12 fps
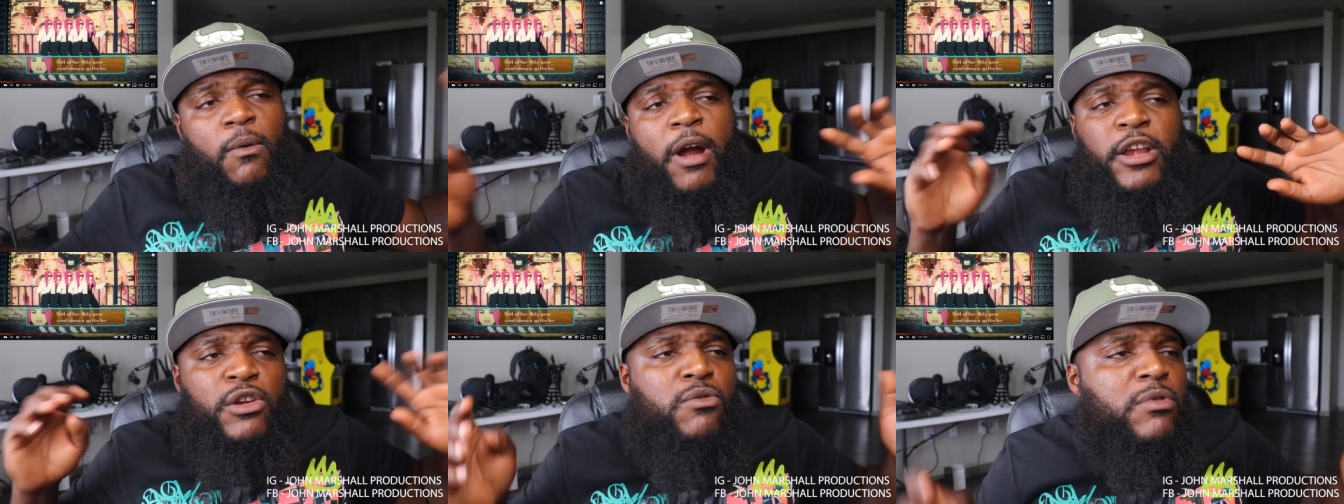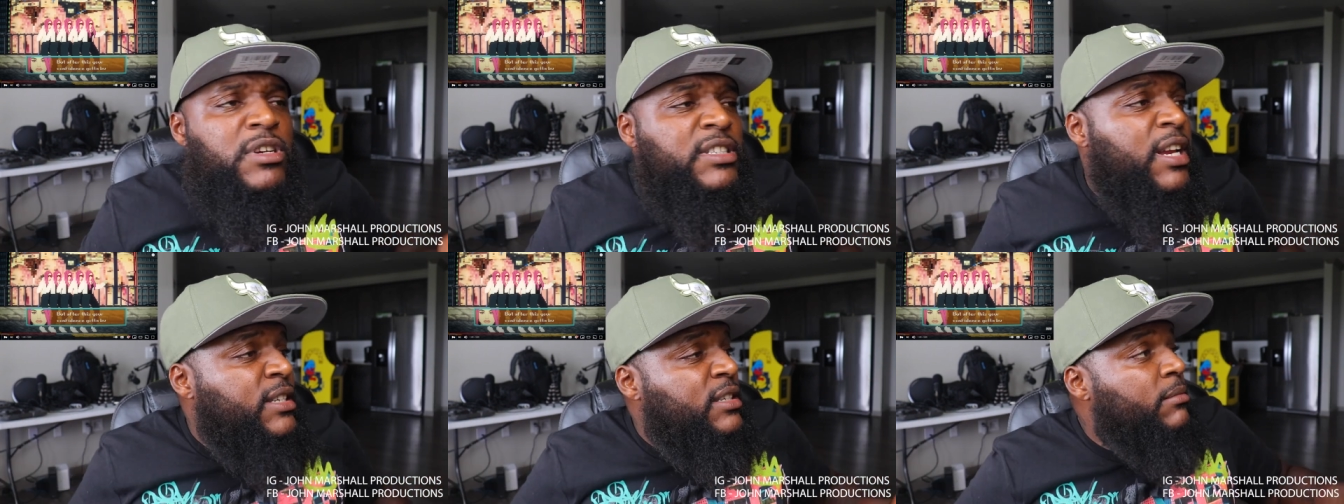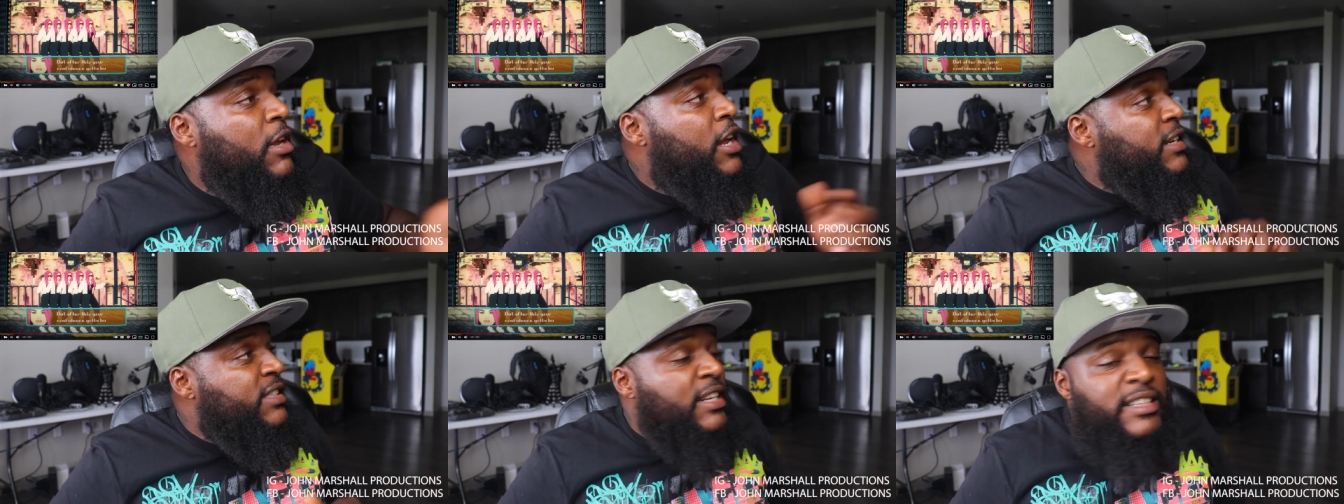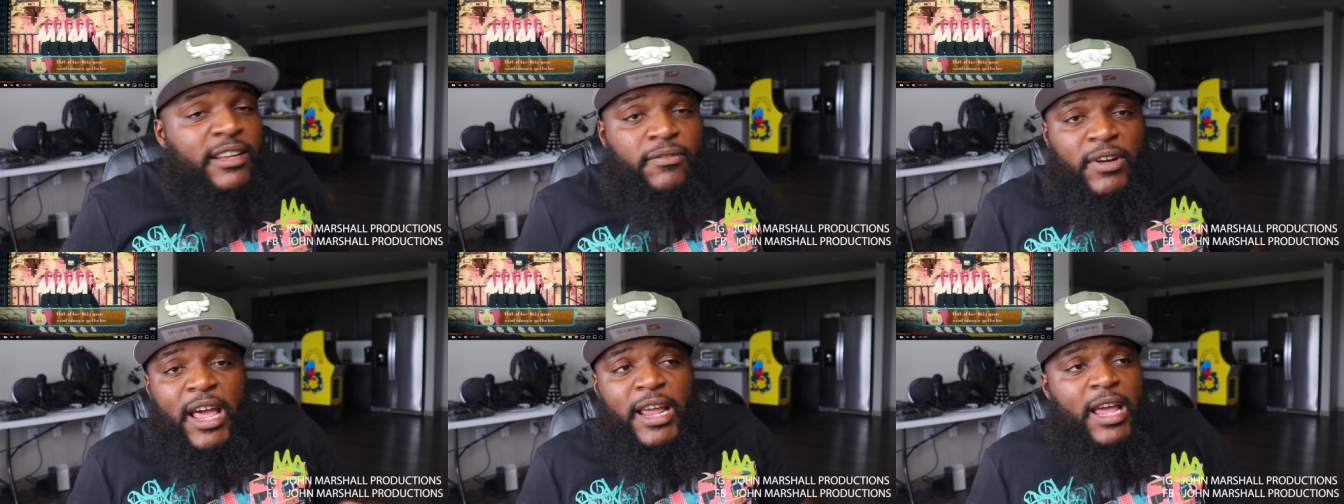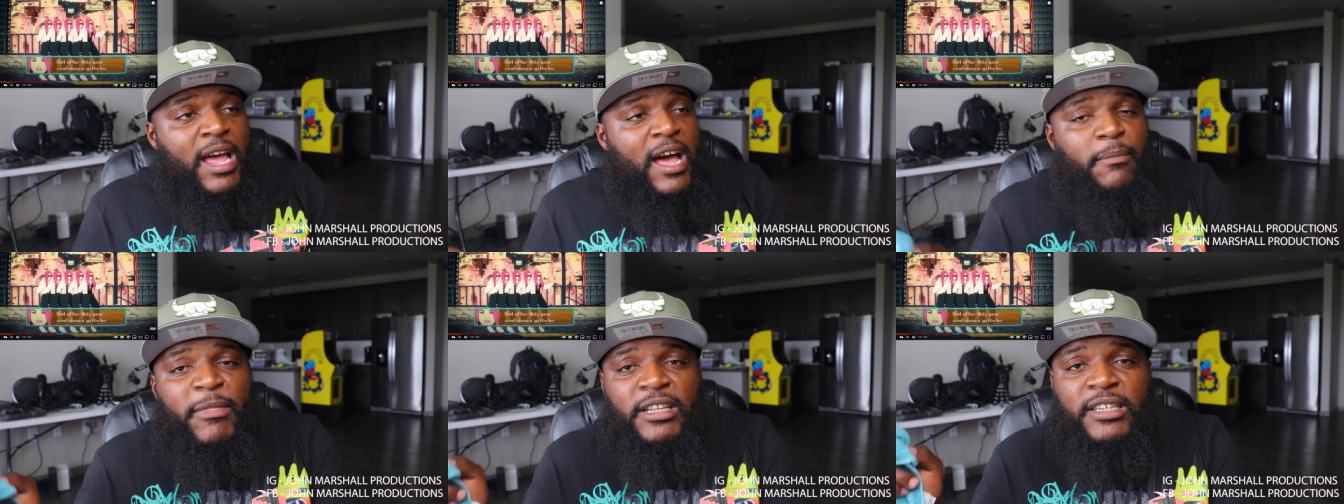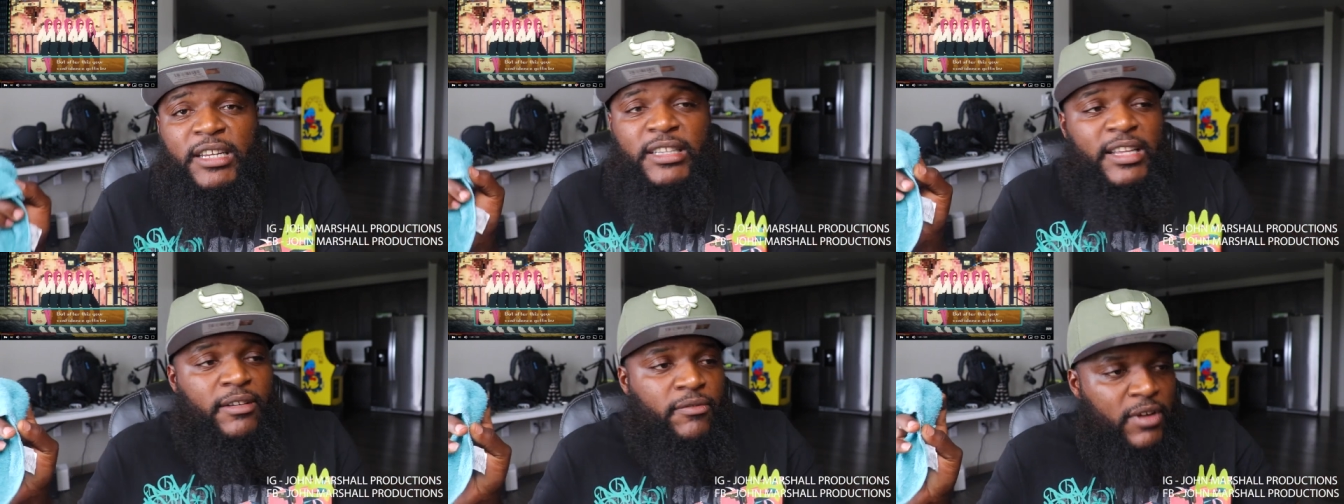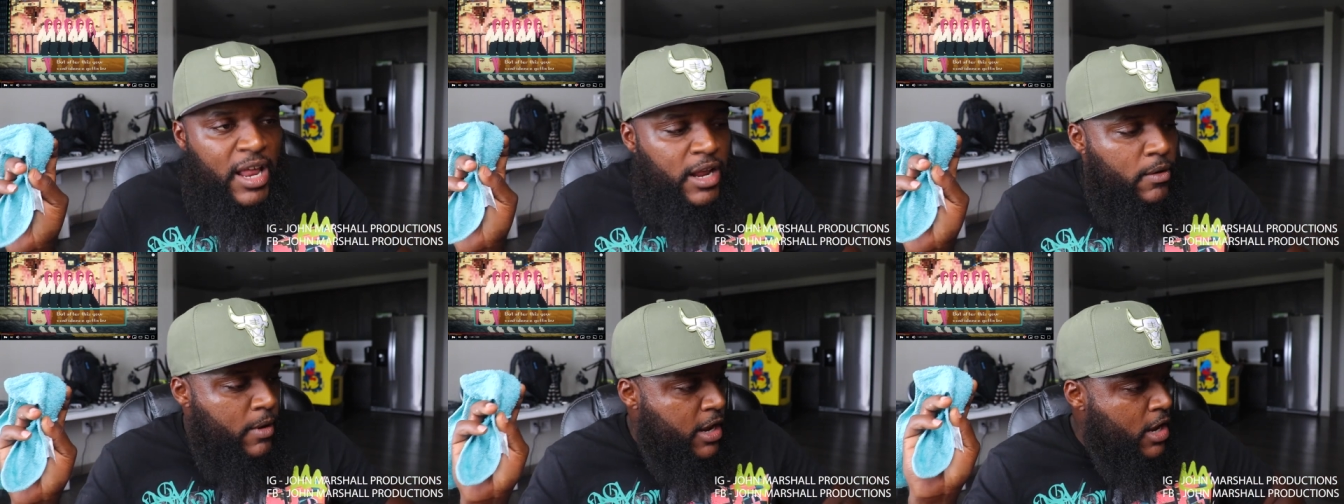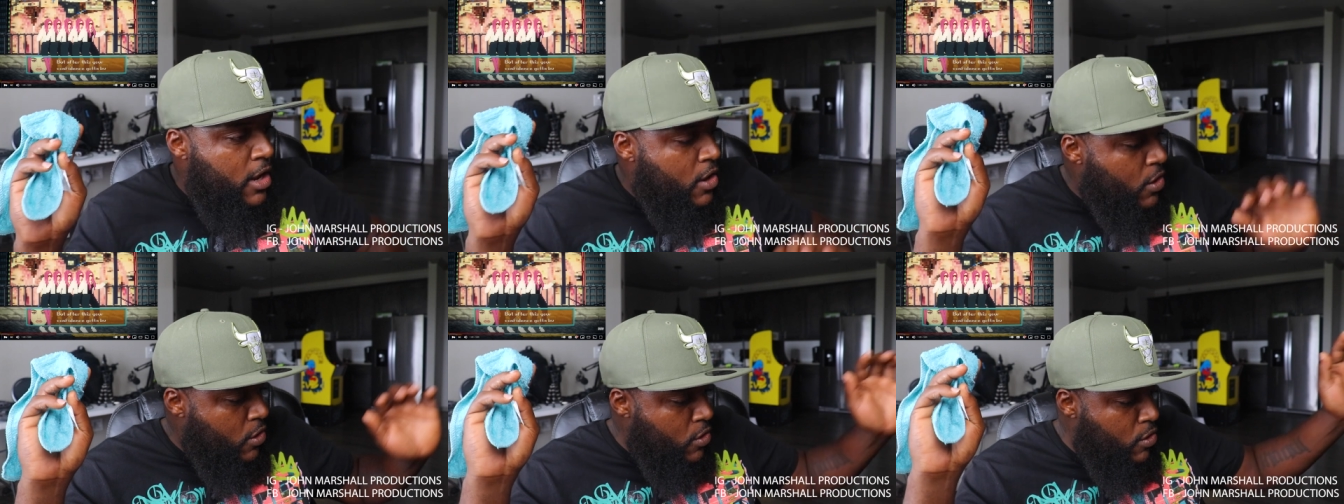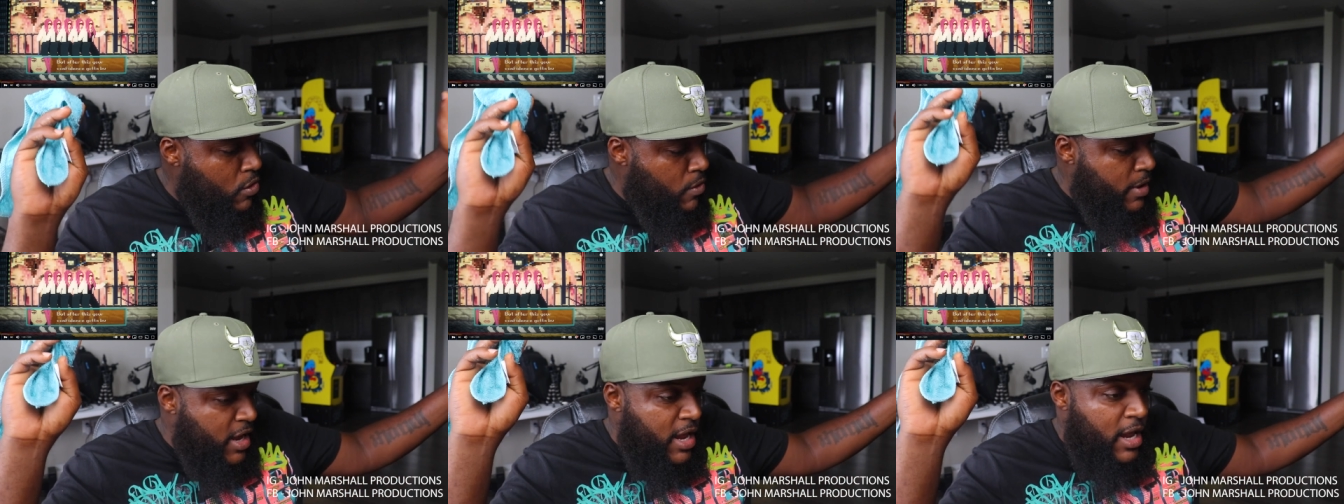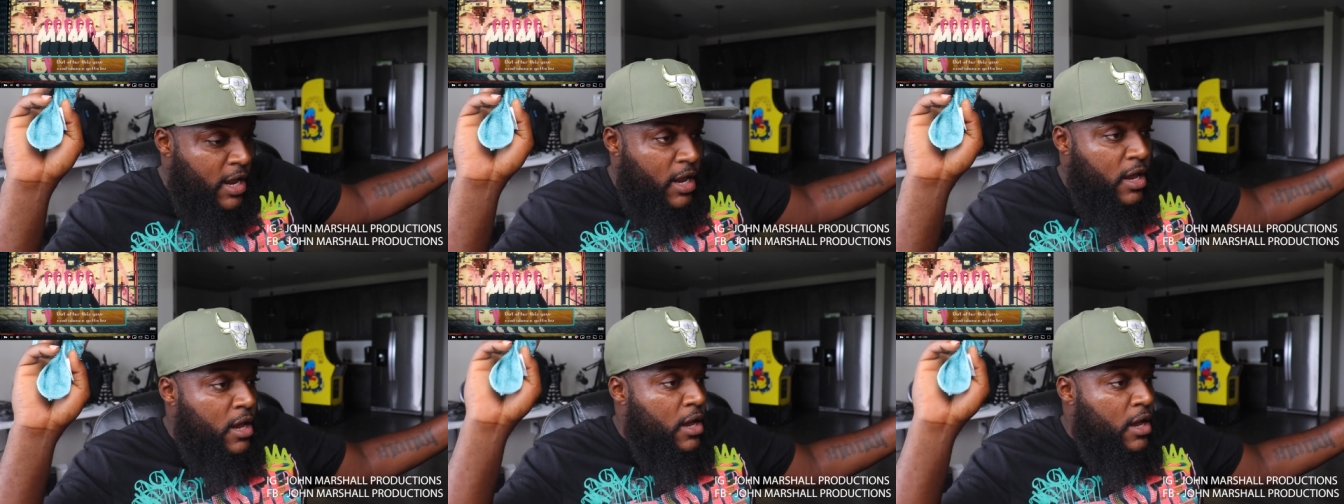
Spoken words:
Why do you want to say something? Is that fly? I'm about to get that fly away. Oh, wait.